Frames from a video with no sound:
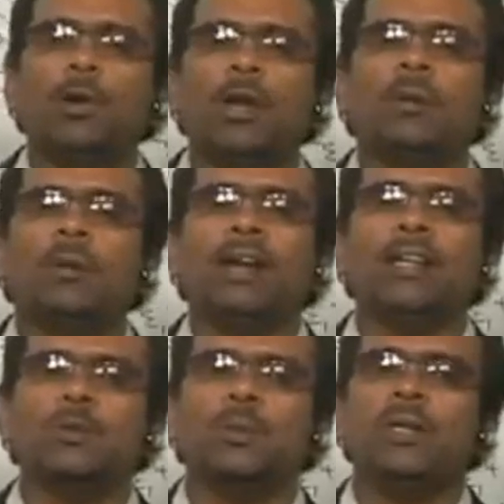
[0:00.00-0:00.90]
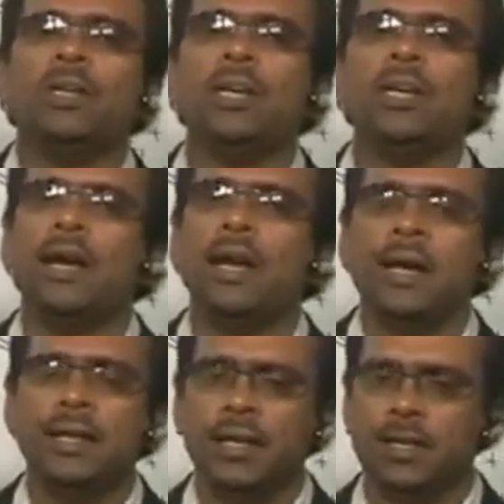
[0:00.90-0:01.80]
on putting minus
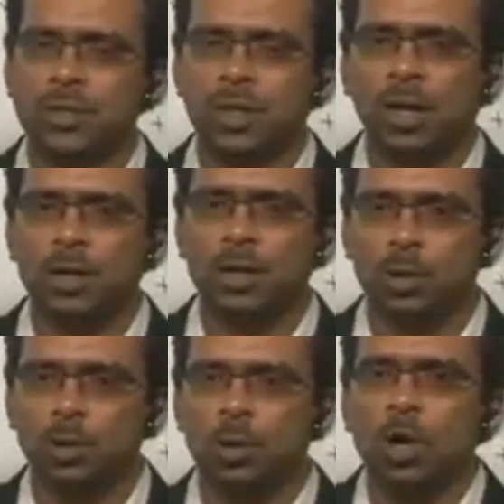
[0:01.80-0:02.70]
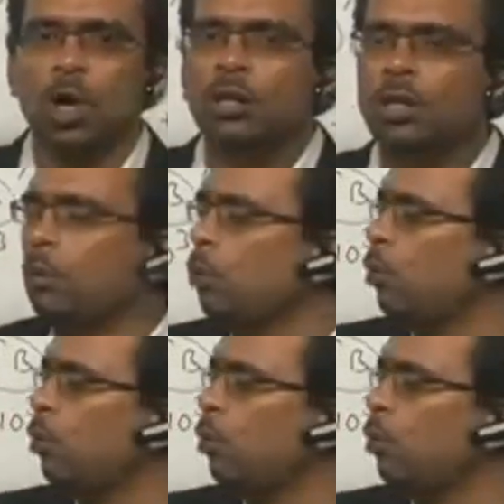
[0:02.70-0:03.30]
VEE and RE resistor also,